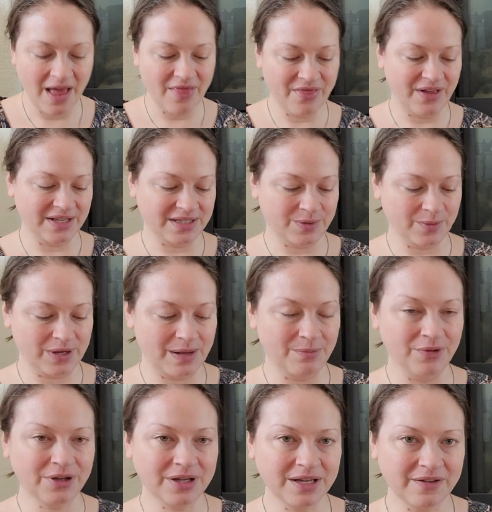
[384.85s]
That's what I'm
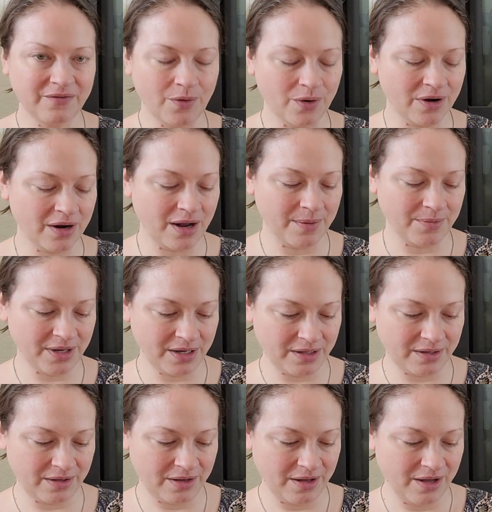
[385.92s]
looking for. I'm going
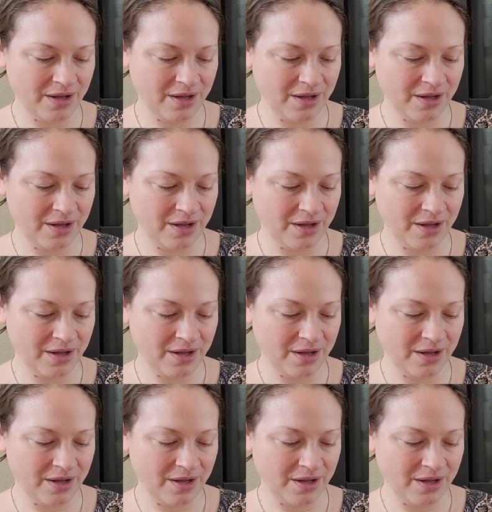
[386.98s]
to